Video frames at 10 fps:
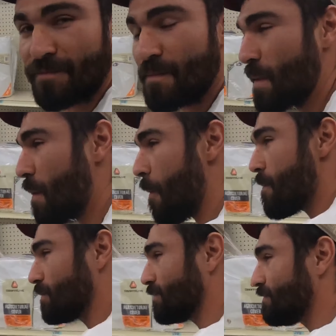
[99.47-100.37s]
if you guys
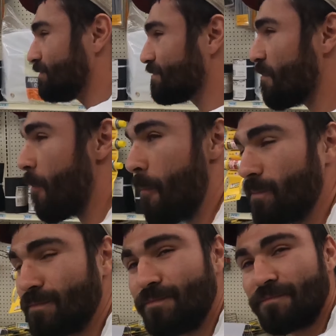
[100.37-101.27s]
take a close look
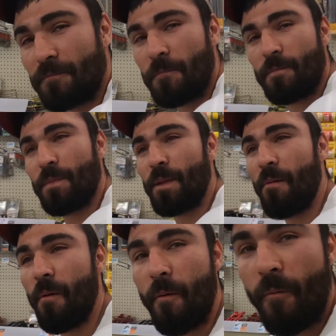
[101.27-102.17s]
at Dell's
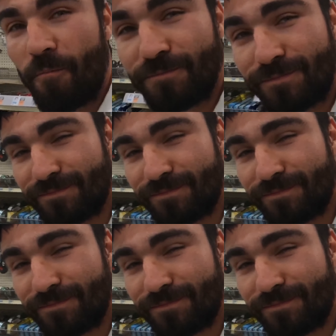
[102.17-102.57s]
face,